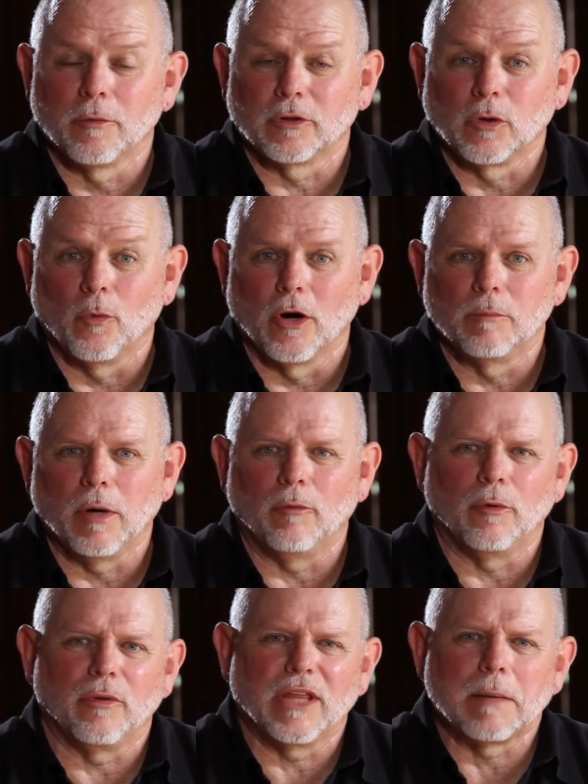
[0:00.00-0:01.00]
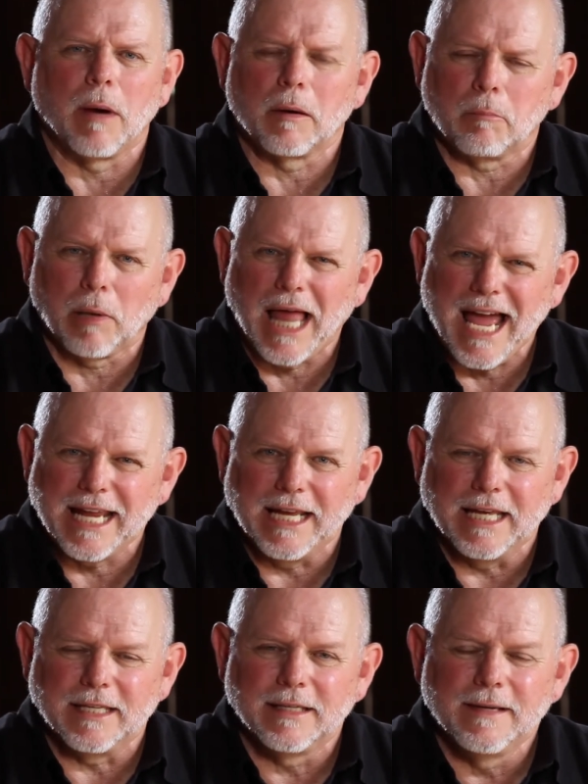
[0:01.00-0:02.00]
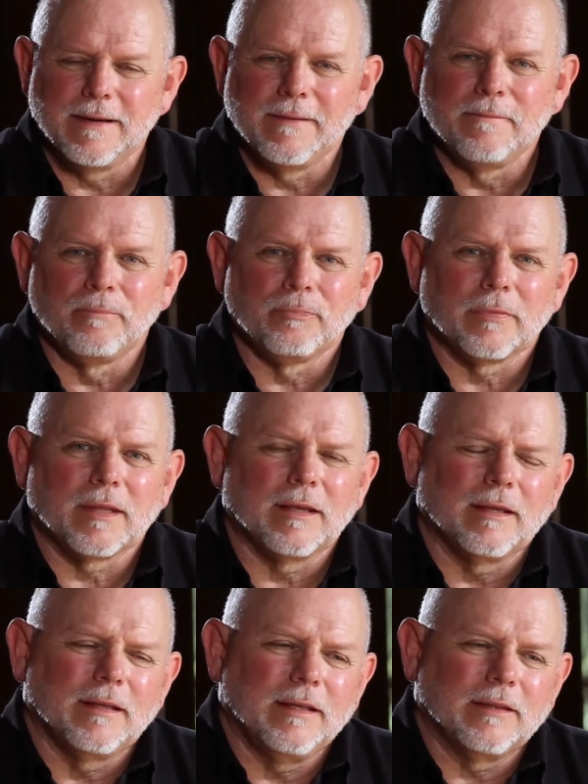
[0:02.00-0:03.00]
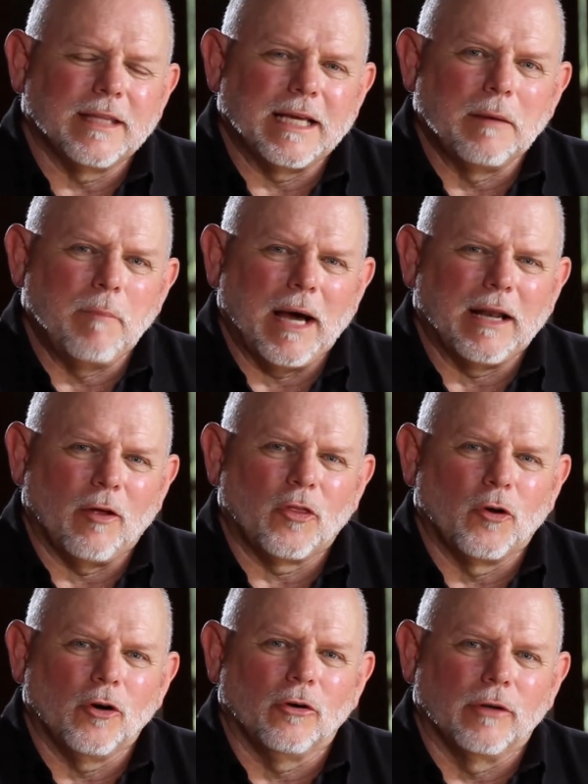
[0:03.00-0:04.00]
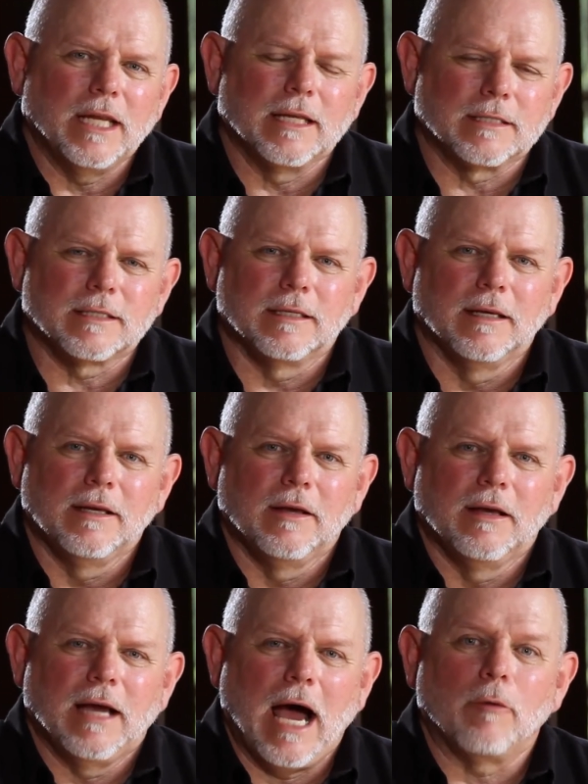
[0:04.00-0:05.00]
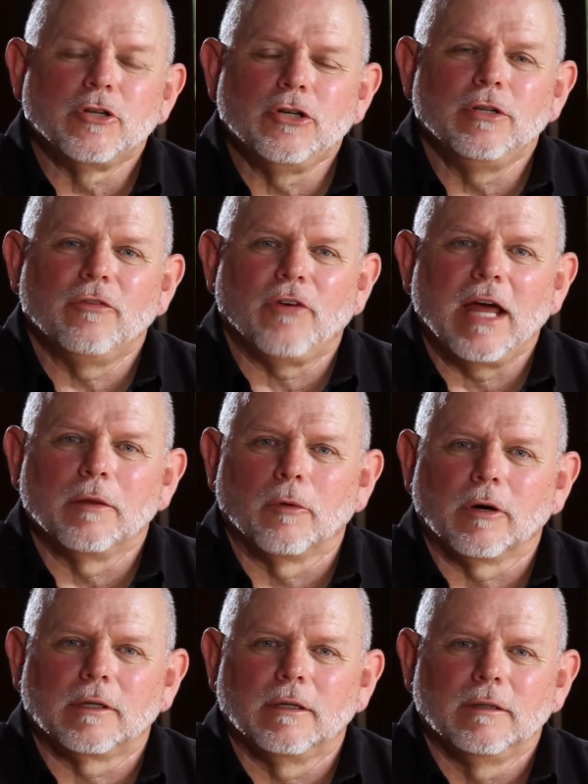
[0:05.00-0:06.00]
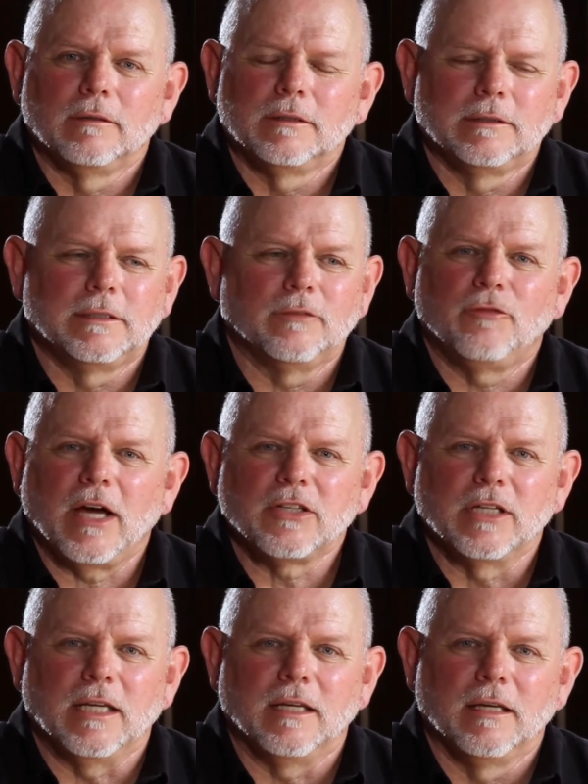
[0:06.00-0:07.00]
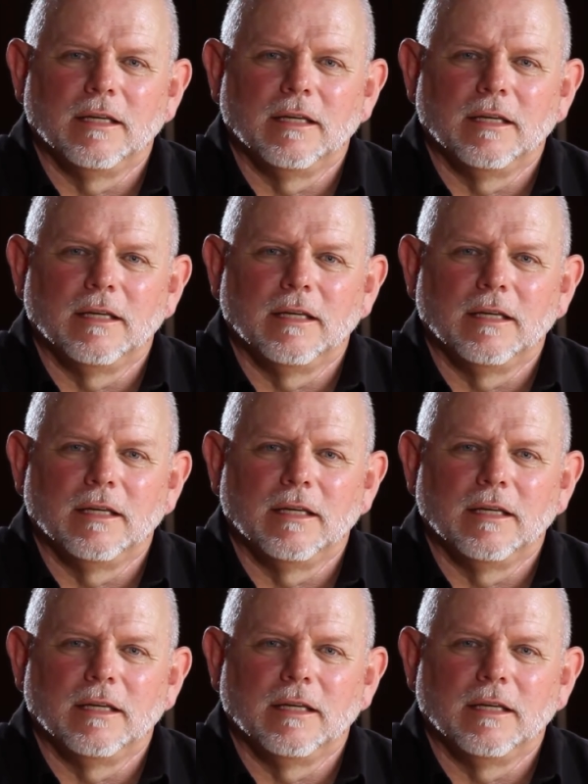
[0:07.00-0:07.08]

with the word, but when we think about applying it, you think about how thorough it is. How would you define the word confession?